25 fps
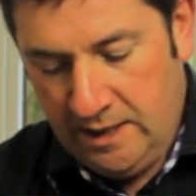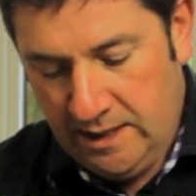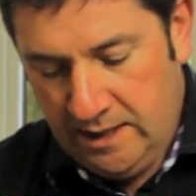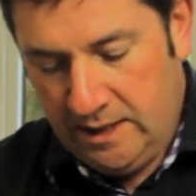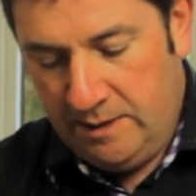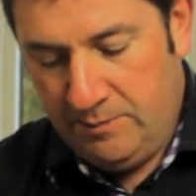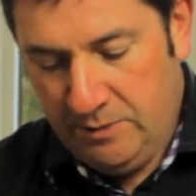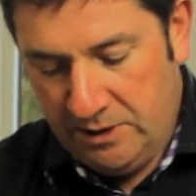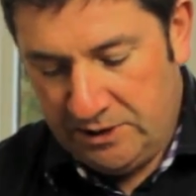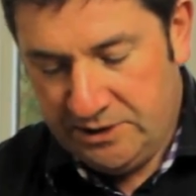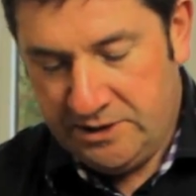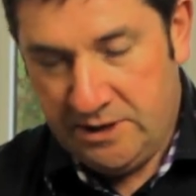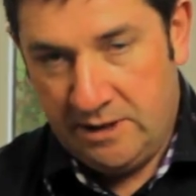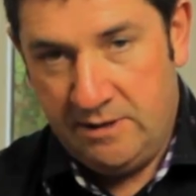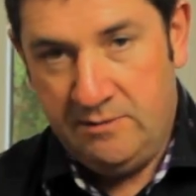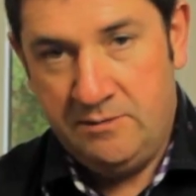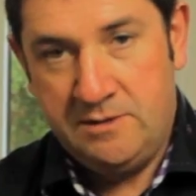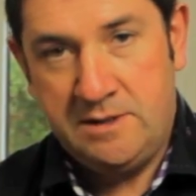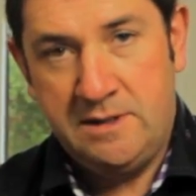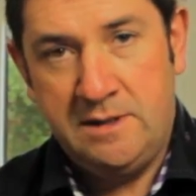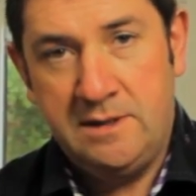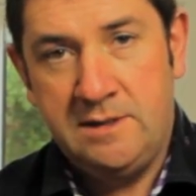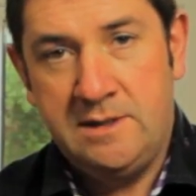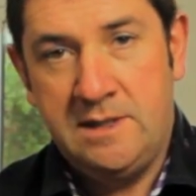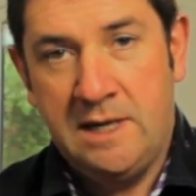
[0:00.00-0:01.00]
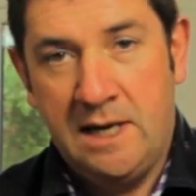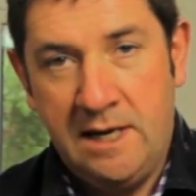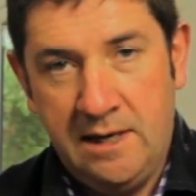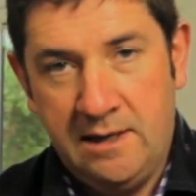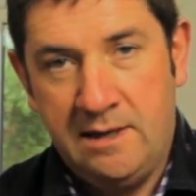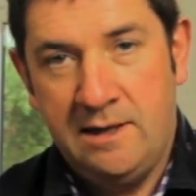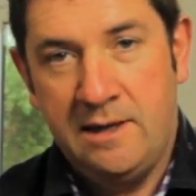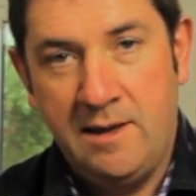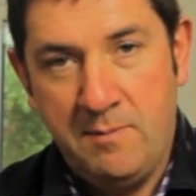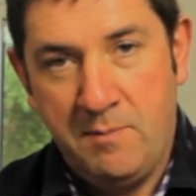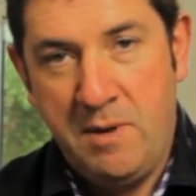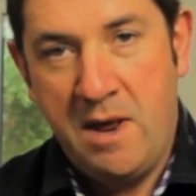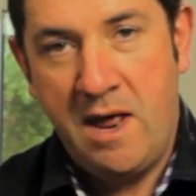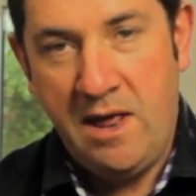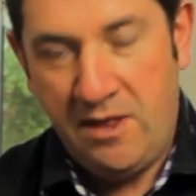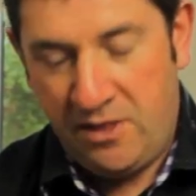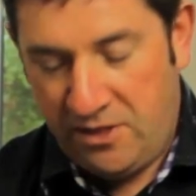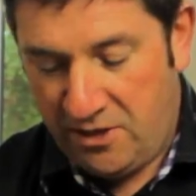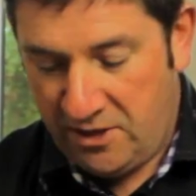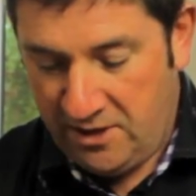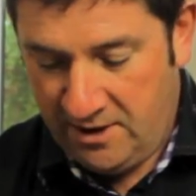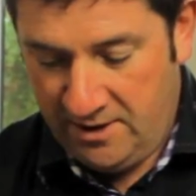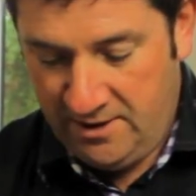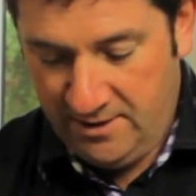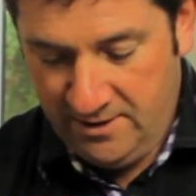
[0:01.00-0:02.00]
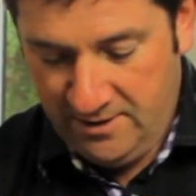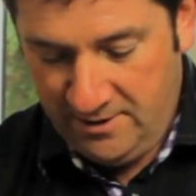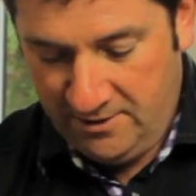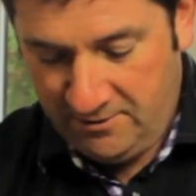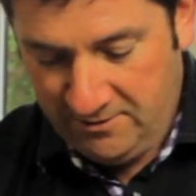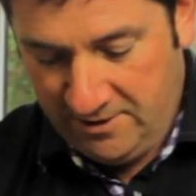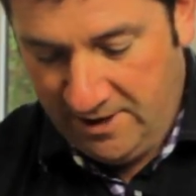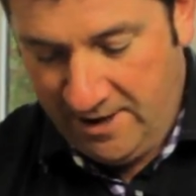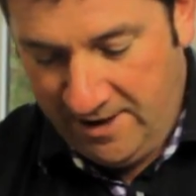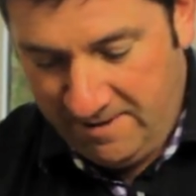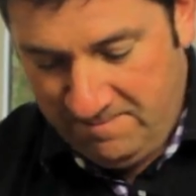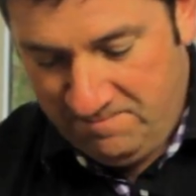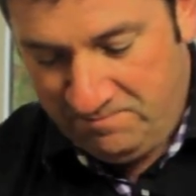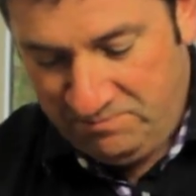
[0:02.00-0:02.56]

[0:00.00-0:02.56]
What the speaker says: but don't take the pith, okay?